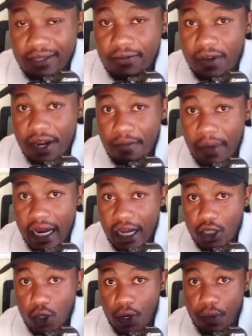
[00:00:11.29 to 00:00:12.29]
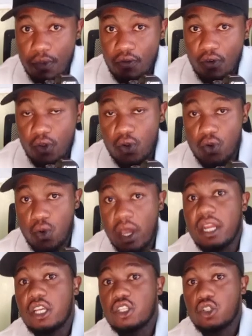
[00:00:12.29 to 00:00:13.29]
it's very mandatory before you do
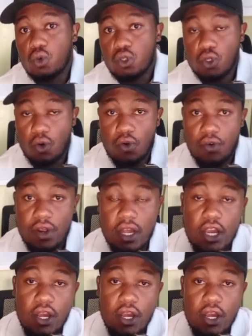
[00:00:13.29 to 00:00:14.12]
any shoots or